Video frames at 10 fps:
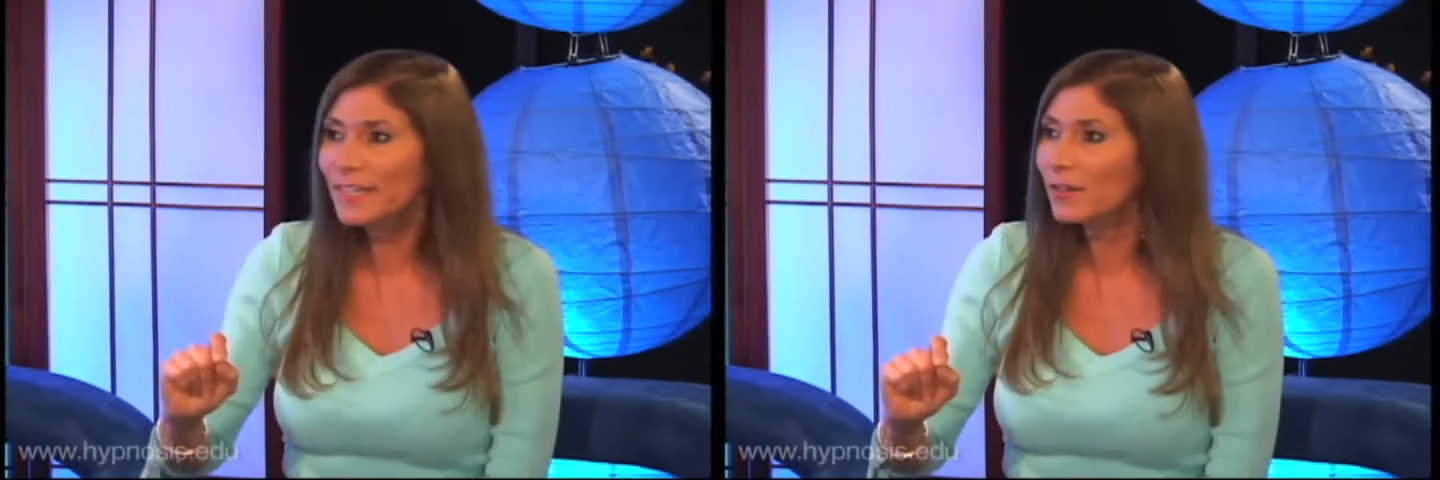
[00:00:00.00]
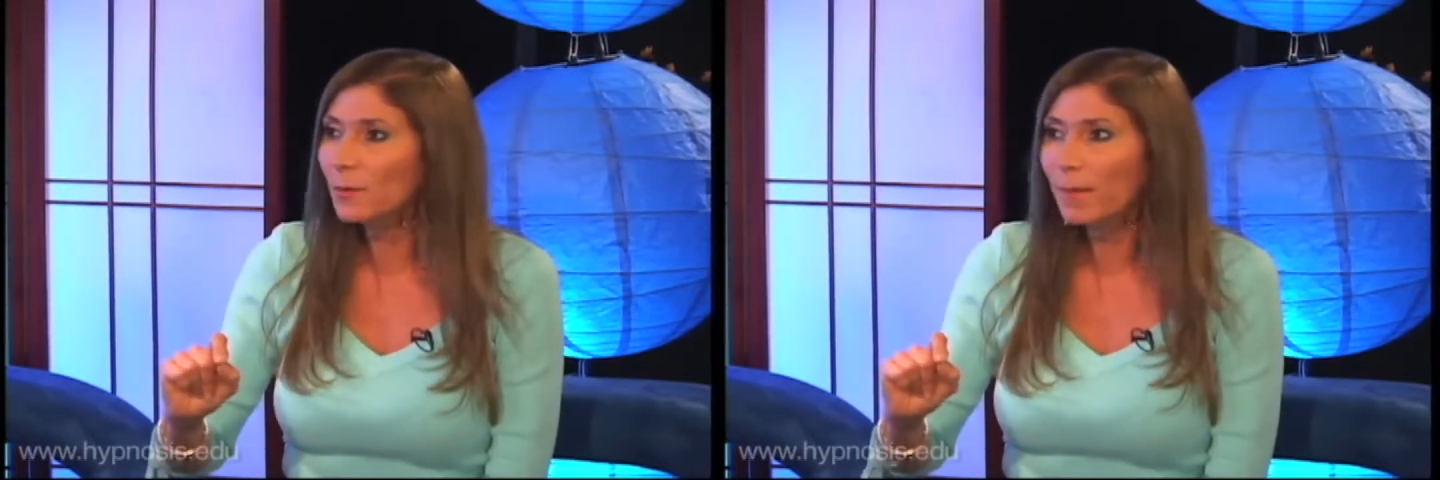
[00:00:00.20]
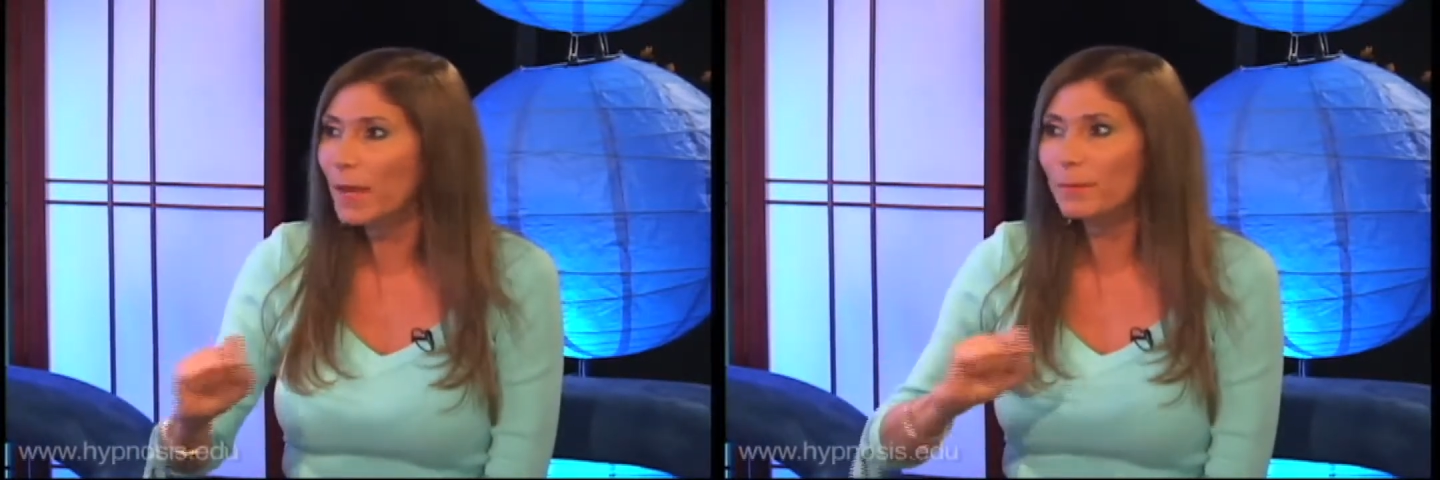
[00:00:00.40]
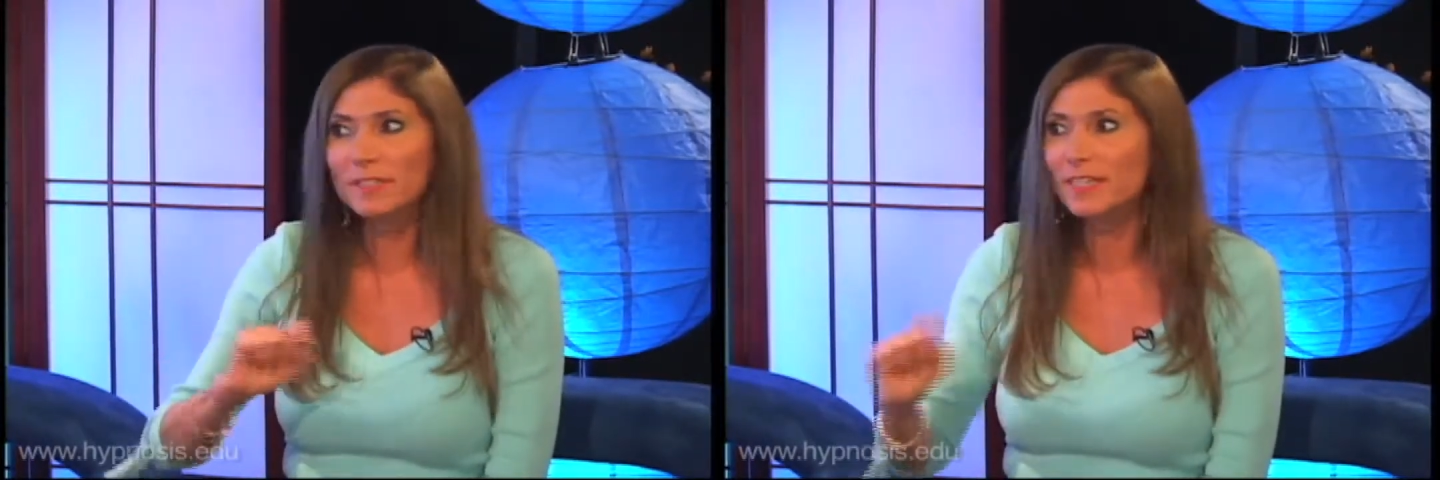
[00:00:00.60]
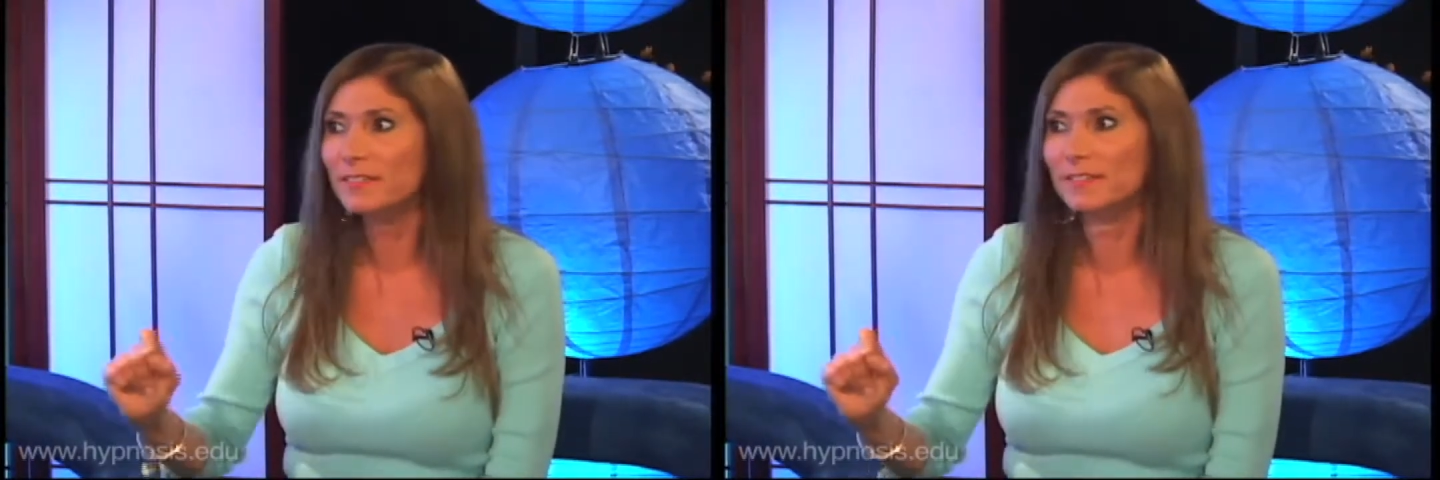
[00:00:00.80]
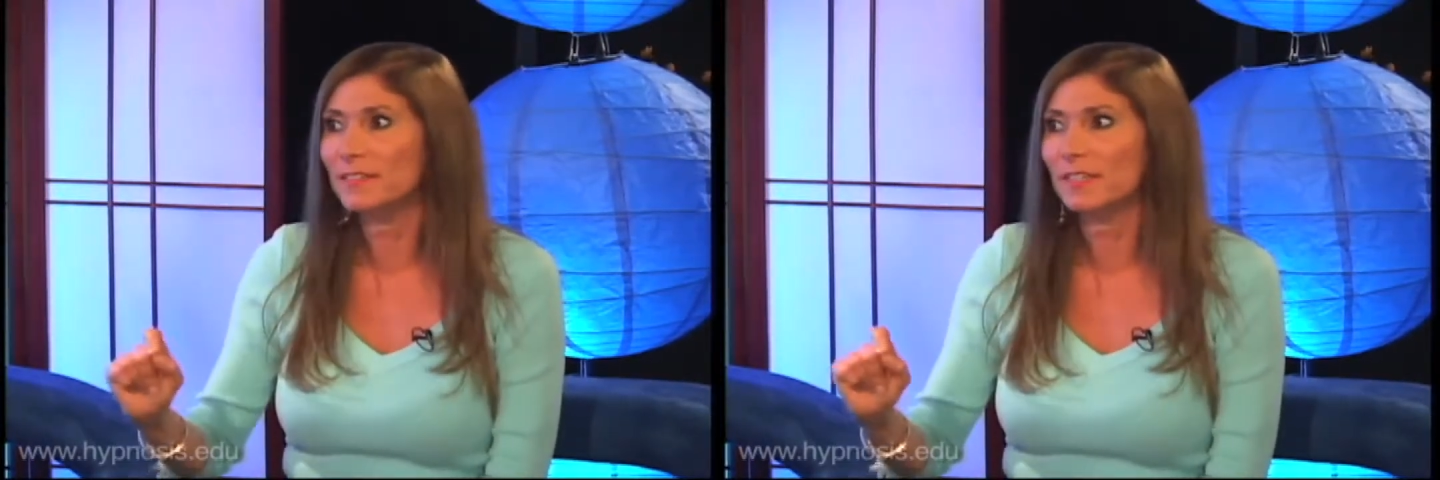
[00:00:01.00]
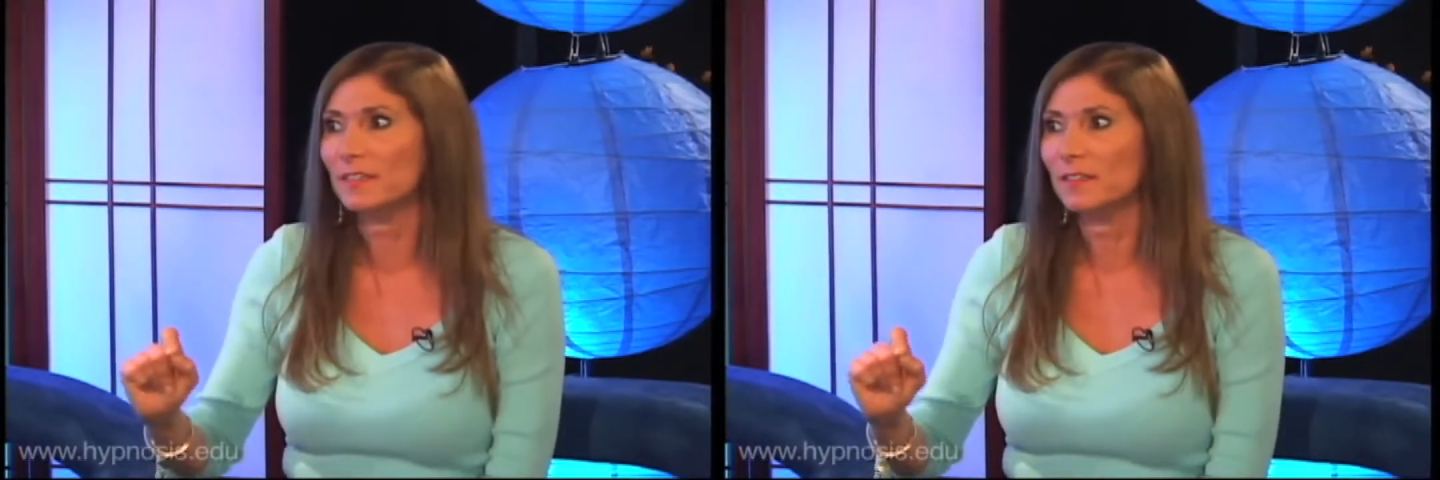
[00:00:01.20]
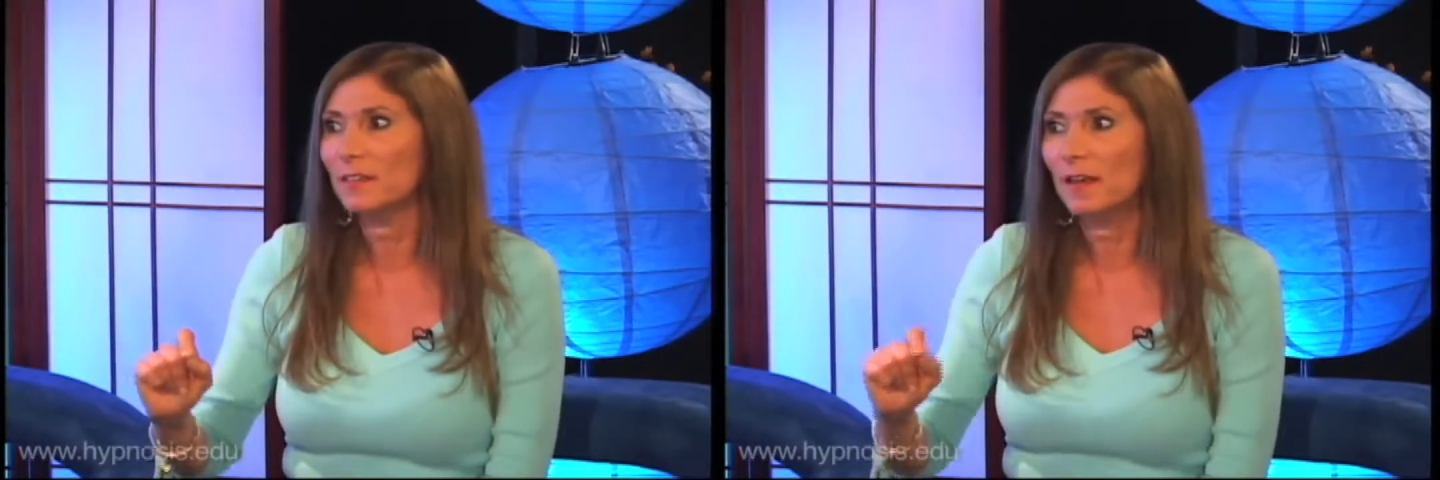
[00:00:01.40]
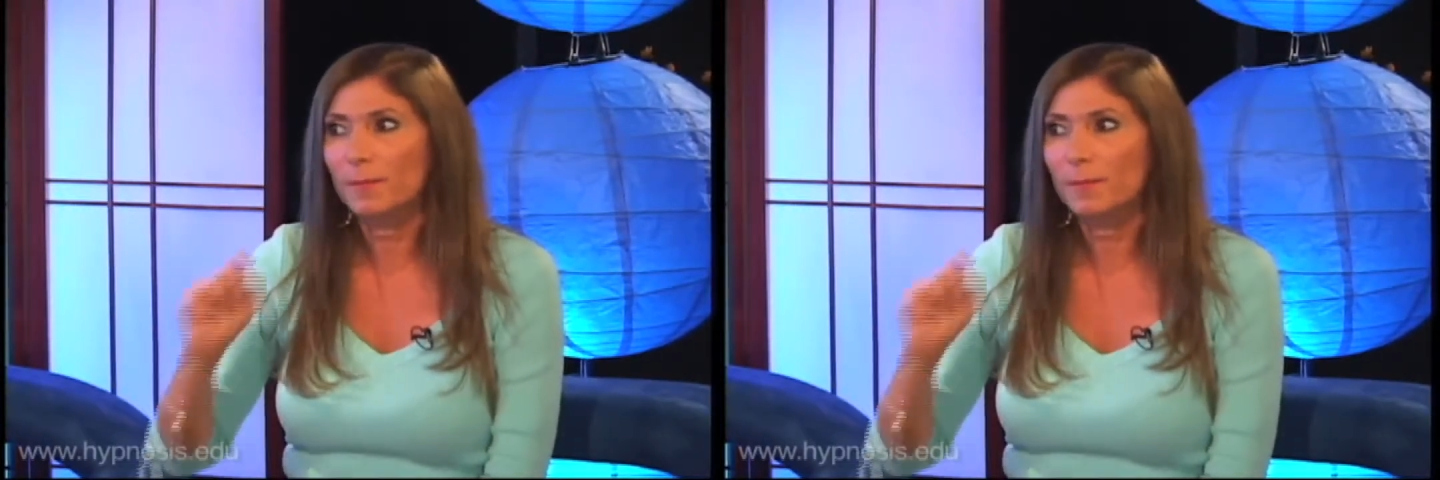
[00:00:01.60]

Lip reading: down on paper, it's like a seed.